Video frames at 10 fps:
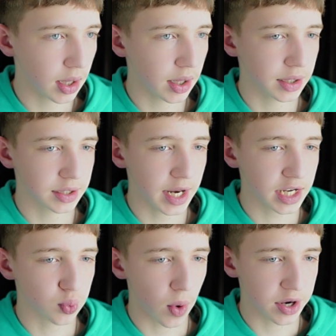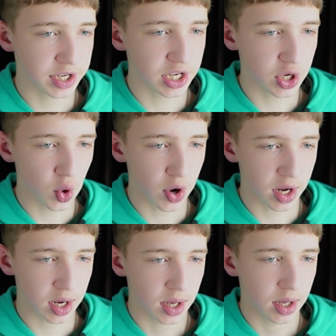and next we're
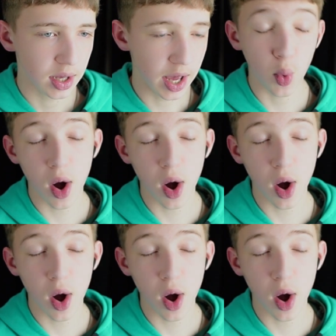dequeuing, and